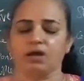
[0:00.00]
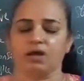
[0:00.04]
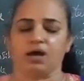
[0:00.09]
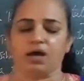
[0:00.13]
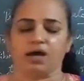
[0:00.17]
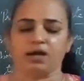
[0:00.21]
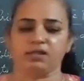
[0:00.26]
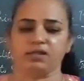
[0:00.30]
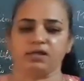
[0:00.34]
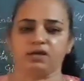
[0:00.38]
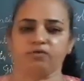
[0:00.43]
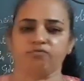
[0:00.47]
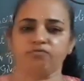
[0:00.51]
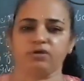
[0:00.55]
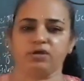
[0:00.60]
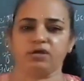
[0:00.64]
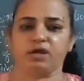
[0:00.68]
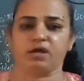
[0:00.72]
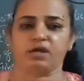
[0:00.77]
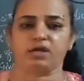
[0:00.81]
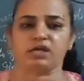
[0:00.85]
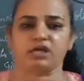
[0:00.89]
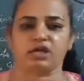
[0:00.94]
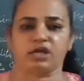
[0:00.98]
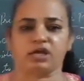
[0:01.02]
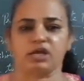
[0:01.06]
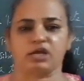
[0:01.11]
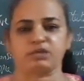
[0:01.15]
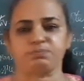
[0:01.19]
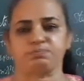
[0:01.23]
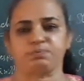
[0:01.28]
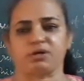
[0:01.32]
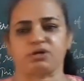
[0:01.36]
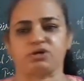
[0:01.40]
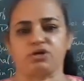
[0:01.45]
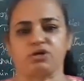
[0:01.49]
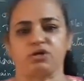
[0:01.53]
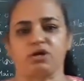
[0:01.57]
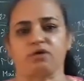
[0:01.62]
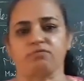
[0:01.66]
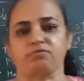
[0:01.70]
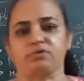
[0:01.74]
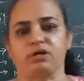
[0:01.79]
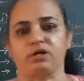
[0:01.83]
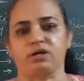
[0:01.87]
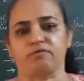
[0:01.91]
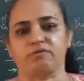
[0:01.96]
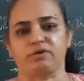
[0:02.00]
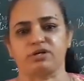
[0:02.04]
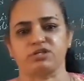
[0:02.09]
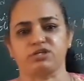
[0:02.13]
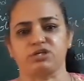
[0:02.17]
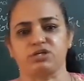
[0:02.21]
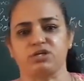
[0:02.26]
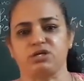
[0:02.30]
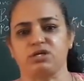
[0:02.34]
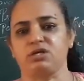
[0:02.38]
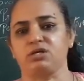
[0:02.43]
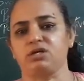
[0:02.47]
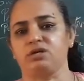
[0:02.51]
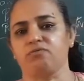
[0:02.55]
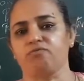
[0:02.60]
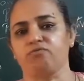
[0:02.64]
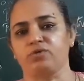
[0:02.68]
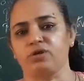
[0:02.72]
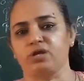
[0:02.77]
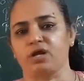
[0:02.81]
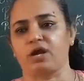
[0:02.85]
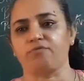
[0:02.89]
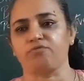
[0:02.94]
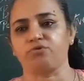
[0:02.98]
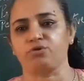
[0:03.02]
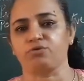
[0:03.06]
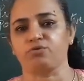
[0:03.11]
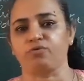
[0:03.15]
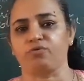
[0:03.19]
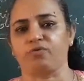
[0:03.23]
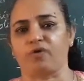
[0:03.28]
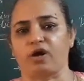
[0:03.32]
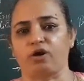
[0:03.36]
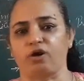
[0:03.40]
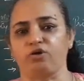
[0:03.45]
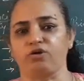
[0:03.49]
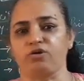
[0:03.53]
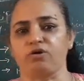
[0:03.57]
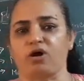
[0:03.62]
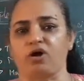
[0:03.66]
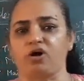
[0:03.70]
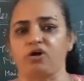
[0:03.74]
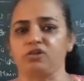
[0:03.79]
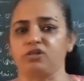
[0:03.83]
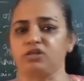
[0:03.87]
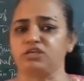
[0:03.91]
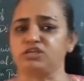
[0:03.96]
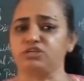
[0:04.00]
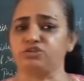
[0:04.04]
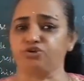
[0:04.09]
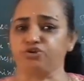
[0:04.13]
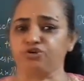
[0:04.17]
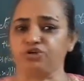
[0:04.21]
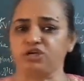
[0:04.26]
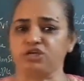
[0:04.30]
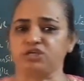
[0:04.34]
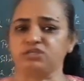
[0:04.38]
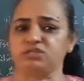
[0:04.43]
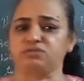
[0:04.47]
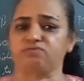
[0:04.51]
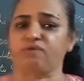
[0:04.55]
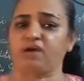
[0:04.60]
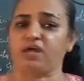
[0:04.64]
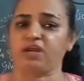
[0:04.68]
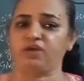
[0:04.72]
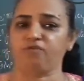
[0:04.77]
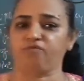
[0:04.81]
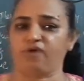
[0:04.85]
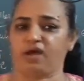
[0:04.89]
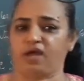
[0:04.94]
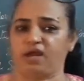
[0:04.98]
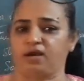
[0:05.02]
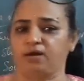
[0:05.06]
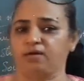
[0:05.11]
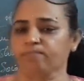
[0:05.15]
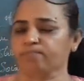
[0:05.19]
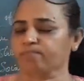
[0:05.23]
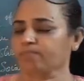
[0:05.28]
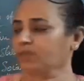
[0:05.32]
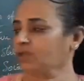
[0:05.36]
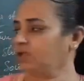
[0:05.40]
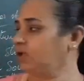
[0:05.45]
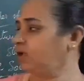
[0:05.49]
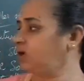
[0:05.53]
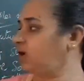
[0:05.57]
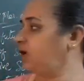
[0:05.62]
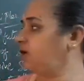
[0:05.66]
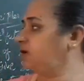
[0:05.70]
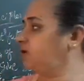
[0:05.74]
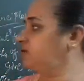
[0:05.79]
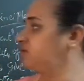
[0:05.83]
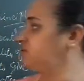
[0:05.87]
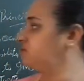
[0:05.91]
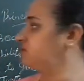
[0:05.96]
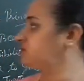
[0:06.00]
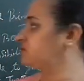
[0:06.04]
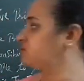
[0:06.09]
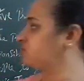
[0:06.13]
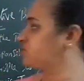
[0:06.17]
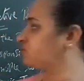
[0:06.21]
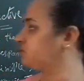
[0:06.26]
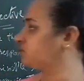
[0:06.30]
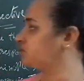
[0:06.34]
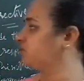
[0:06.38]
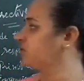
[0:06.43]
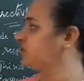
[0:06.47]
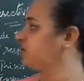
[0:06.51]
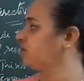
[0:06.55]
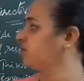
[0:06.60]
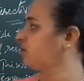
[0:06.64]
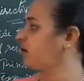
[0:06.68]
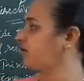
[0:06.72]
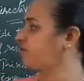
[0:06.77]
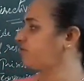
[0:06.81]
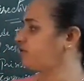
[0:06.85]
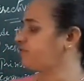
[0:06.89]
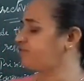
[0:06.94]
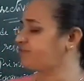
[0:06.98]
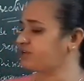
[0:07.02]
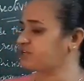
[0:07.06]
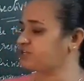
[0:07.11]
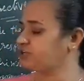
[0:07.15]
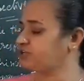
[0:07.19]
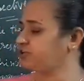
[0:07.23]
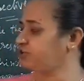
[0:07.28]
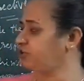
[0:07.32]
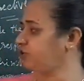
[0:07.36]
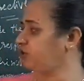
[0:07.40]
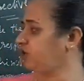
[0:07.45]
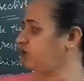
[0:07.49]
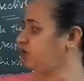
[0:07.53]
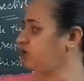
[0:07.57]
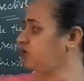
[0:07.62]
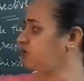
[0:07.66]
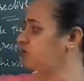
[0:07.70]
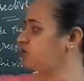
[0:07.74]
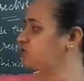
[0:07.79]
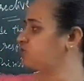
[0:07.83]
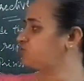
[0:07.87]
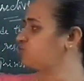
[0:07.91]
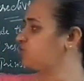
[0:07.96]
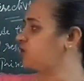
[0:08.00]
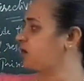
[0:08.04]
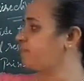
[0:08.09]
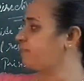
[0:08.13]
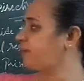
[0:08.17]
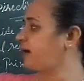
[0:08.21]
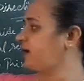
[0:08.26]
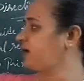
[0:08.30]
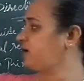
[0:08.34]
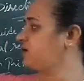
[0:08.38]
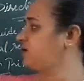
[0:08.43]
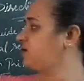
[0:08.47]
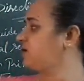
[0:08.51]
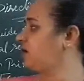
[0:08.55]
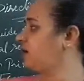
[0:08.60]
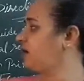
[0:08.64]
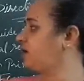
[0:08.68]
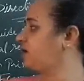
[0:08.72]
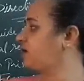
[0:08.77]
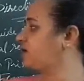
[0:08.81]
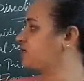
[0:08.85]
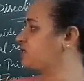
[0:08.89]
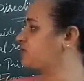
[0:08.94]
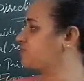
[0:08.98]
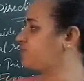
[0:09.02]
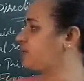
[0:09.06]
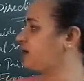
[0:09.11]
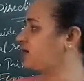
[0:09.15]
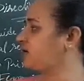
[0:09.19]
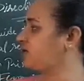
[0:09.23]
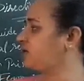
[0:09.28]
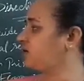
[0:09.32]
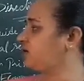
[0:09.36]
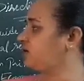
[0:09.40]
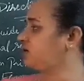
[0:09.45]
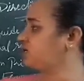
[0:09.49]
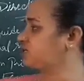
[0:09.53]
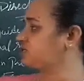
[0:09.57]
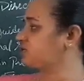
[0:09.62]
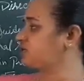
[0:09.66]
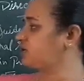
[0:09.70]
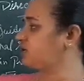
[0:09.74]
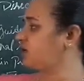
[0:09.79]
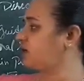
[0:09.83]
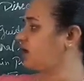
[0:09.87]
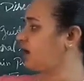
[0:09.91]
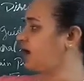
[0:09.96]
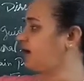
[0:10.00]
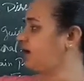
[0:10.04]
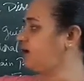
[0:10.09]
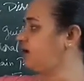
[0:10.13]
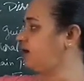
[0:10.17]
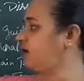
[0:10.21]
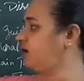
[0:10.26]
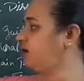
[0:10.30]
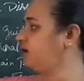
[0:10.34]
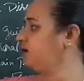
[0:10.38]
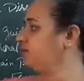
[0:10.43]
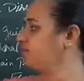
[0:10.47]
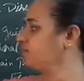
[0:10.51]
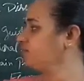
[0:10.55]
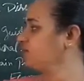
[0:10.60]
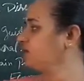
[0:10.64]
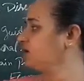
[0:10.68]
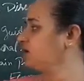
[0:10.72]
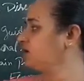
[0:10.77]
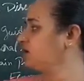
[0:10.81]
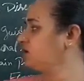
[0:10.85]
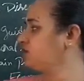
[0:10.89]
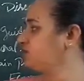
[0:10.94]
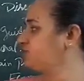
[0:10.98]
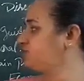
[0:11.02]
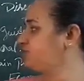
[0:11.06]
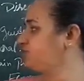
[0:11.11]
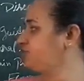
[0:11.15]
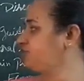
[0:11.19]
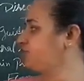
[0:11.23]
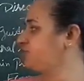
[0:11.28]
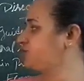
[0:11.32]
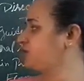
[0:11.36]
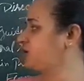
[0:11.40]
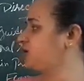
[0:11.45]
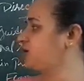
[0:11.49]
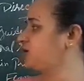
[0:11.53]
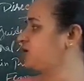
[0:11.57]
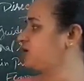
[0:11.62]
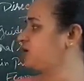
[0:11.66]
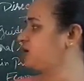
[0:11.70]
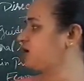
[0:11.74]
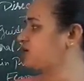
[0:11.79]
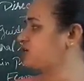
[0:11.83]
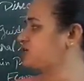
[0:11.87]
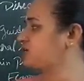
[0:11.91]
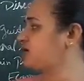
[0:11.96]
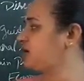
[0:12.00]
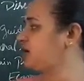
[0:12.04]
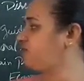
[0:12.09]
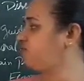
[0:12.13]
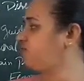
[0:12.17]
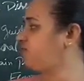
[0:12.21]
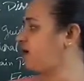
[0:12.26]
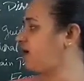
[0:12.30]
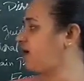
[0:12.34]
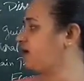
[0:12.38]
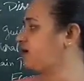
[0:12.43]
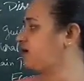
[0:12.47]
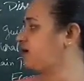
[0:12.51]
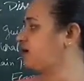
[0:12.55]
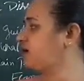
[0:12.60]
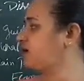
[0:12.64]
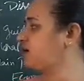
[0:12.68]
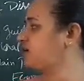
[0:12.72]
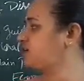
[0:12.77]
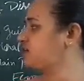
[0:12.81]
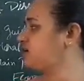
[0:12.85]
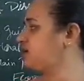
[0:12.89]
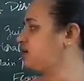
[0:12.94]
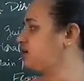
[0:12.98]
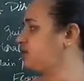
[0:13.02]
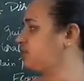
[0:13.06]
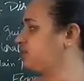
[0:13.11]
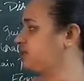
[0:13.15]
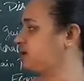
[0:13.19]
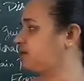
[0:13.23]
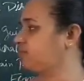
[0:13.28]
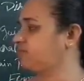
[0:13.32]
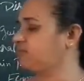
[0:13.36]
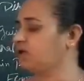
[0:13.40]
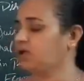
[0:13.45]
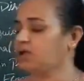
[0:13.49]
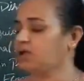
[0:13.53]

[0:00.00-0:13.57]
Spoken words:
either we are irrespective of the diversity, we have to follow all these duties very well. And so our first duty is to abide and respect its ideal institution, national flag and national anthem.